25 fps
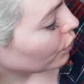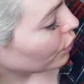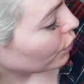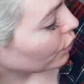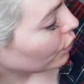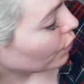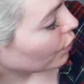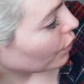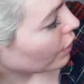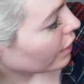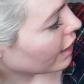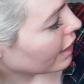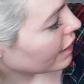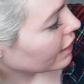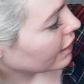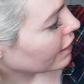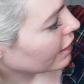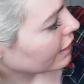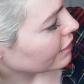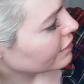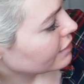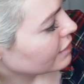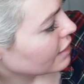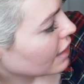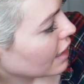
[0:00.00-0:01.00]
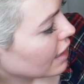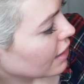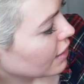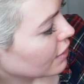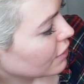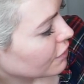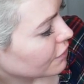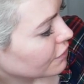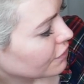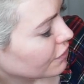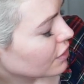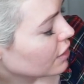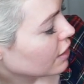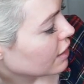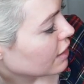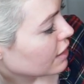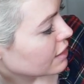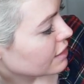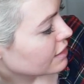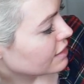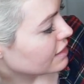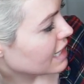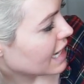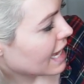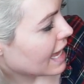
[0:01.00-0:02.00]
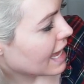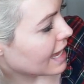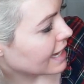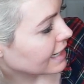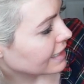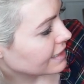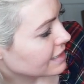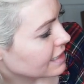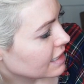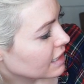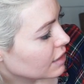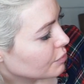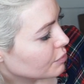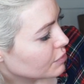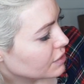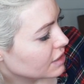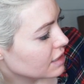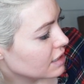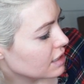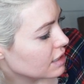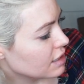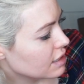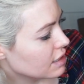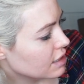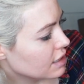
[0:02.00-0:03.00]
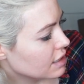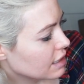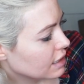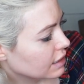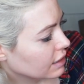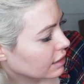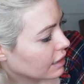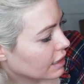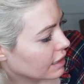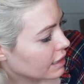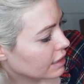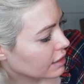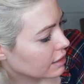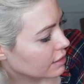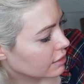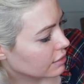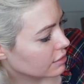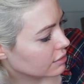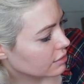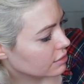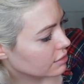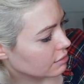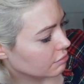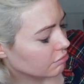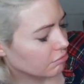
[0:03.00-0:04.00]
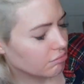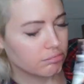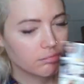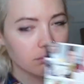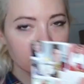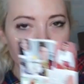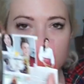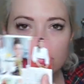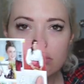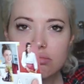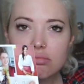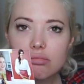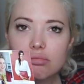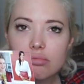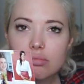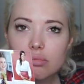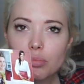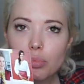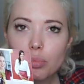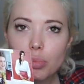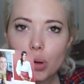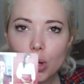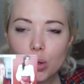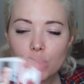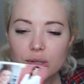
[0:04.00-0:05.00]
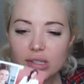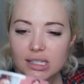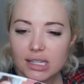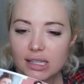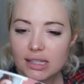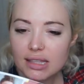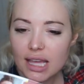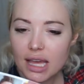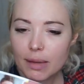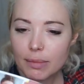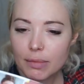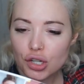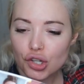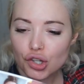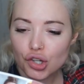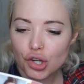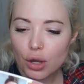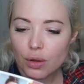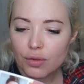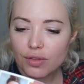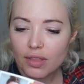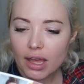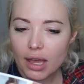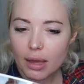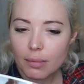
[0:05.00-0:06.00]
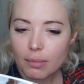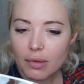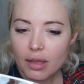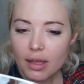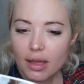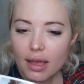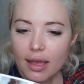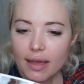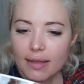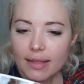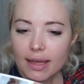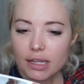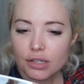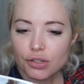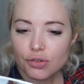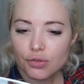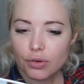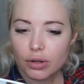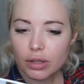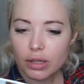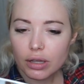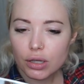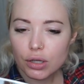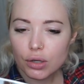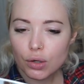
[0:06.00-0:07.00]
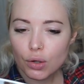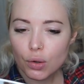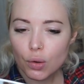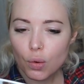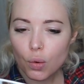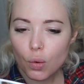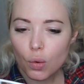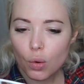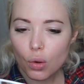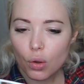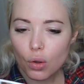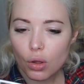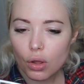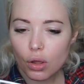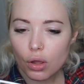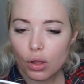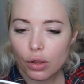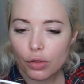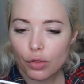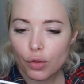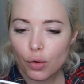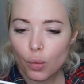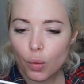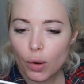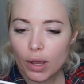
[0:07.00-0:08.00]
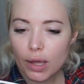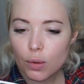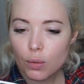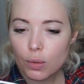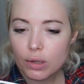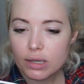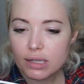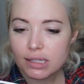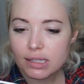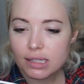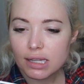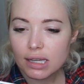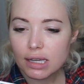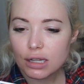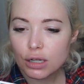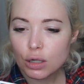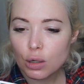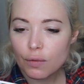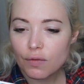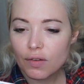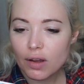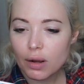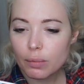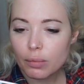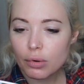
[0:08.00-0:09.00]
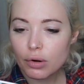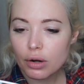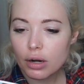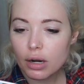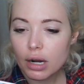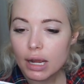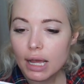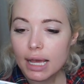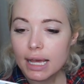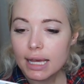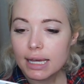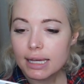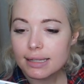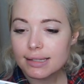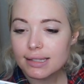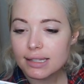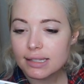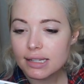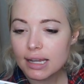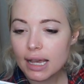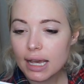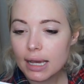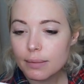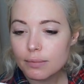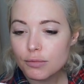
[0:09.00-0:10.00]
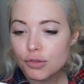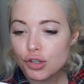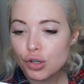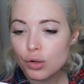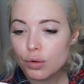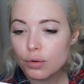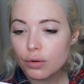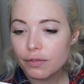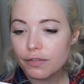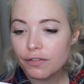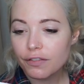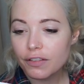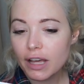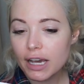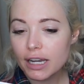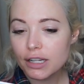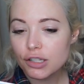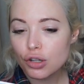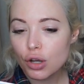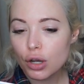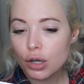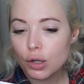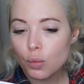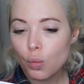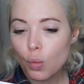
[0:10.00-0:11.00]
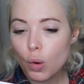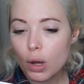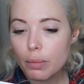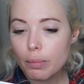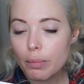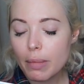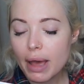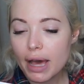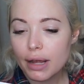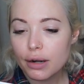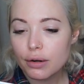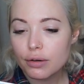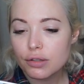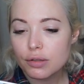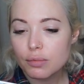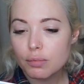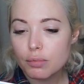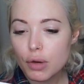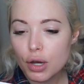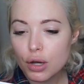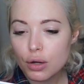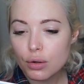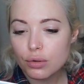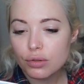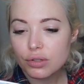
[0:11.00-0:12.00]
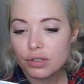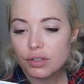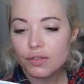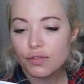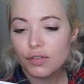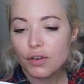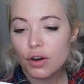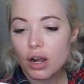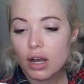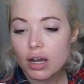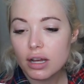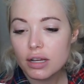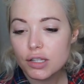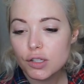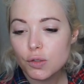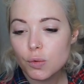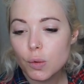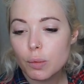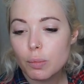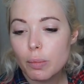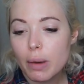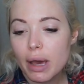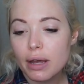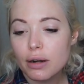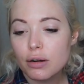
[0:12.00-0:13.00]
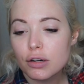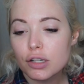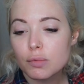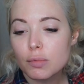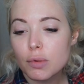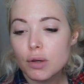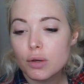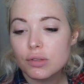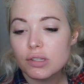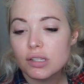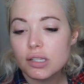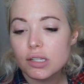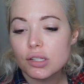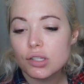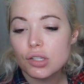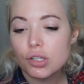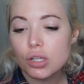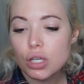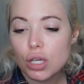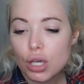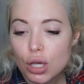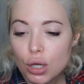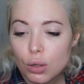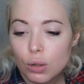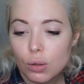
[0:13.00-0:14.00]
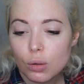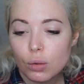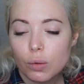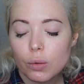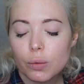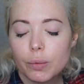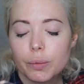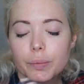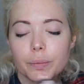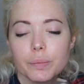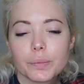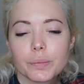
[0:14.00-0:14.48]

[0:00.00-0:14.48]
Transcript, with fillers: who I guess have tagged Ipsy, it like posted them, it showed them. That's really cool. The way we see it, November is a time to reflect on what matters most. For us, what matters most is you.